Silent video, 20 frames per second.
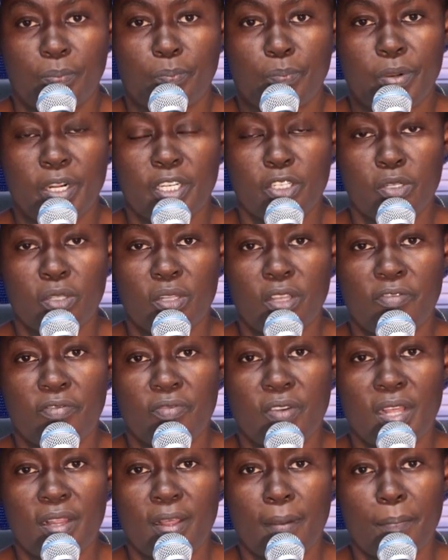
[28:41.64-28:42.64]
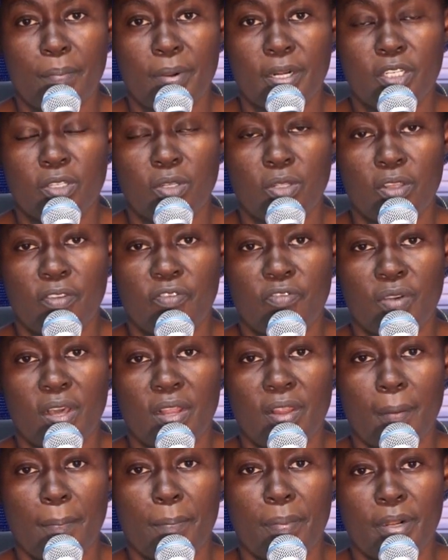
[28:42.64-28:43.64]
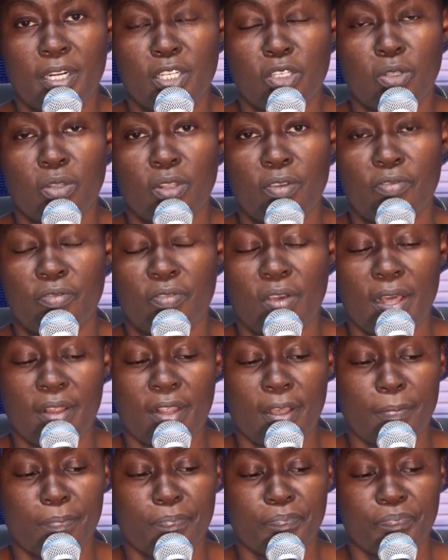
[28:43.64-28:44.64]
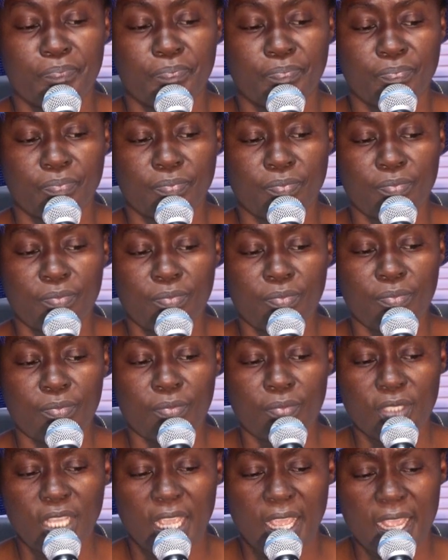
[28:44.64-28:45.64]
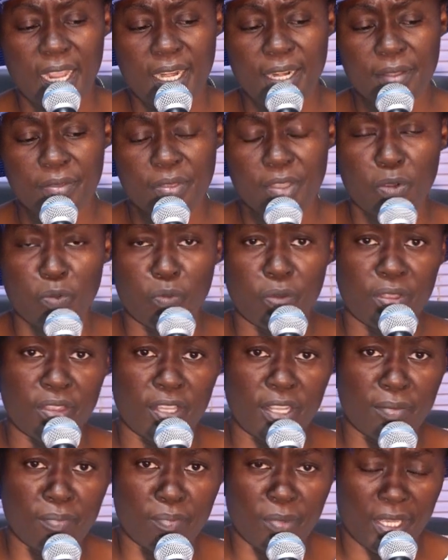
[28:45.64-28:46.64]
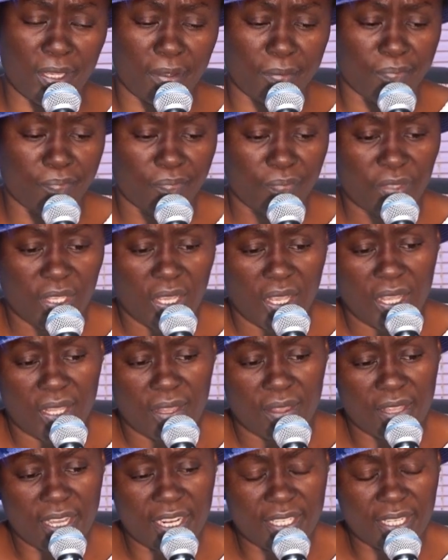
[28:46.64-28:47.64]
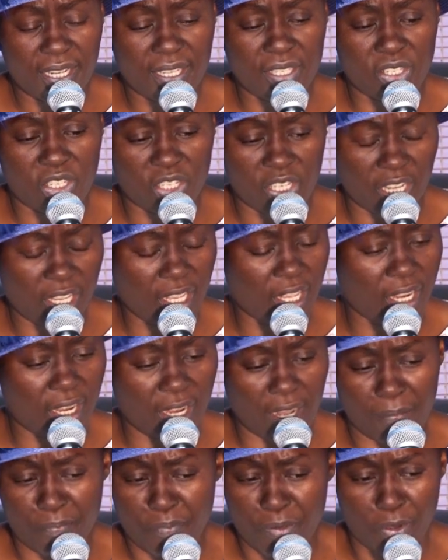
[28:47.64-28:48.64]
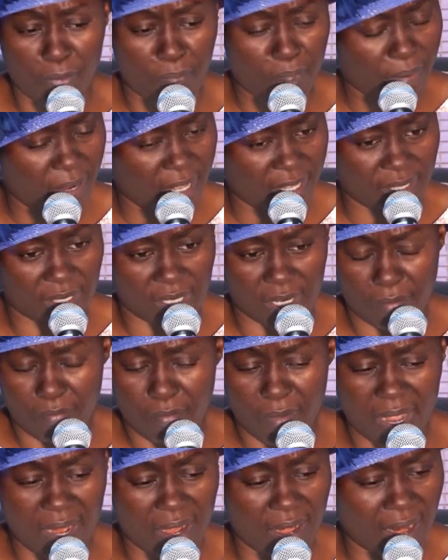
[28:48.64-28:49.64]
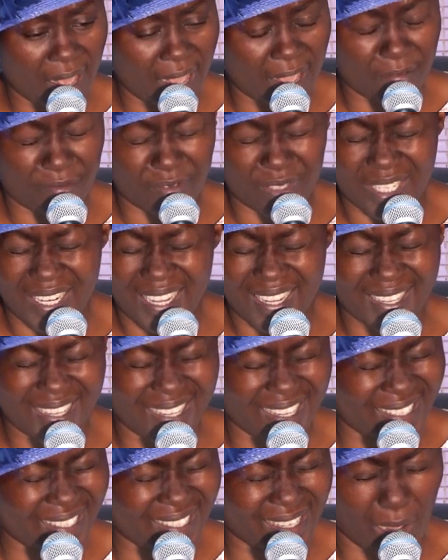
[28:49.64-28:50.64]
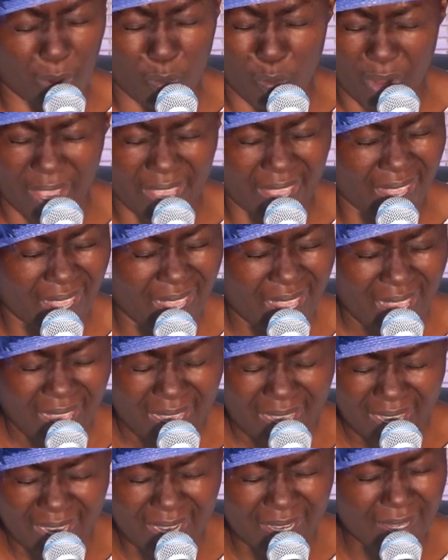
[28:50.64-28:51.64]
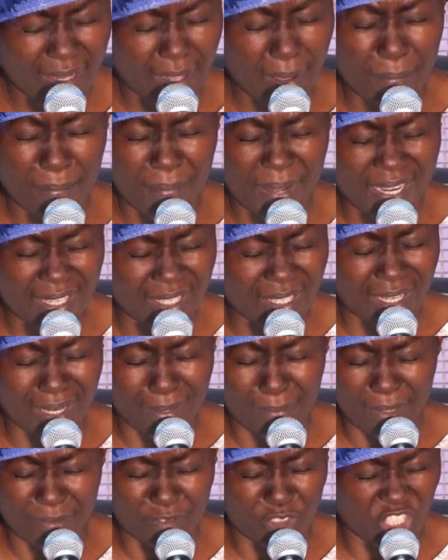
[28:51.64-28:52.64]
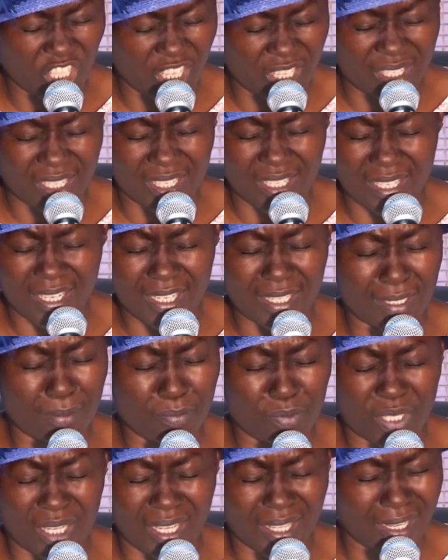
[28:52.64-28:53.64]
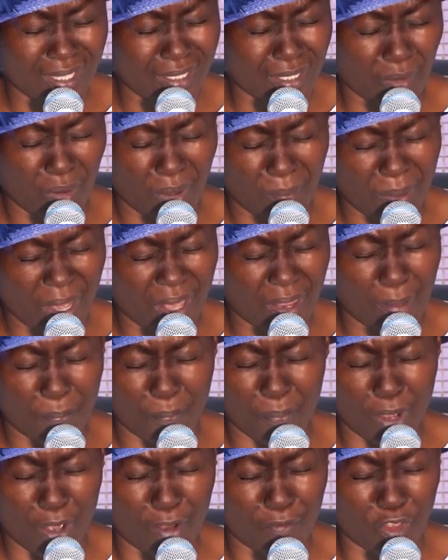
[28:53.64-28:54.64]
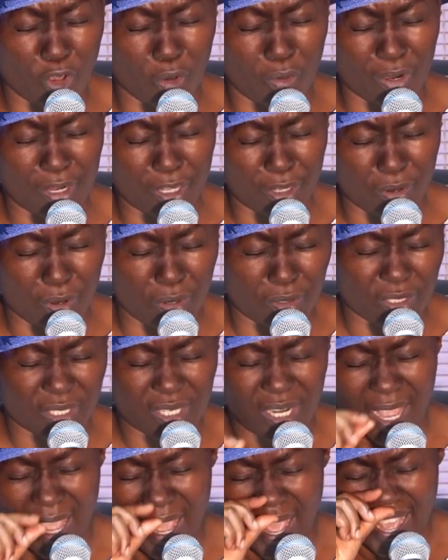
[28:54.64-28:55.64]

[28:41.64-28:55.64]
Pray to the Father, pray to the Father, pray to the Father. Anything within me that has taken up your place in my life, take it away in the mighty name of Jesus. Let him take it away by the power of the Holy Ghost.